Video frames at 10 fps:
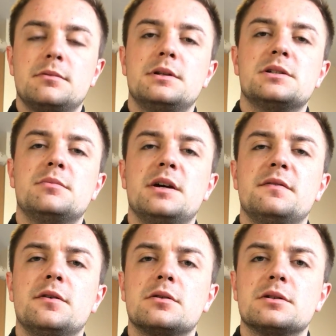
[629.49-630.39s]
and it's a main
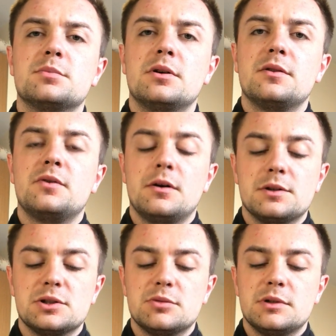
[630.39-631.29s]
focus point throughout
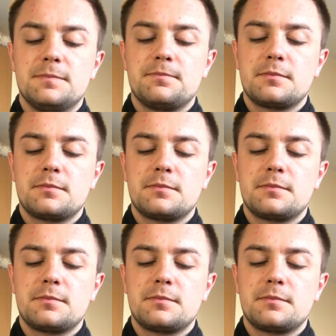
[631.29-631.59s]
the summer,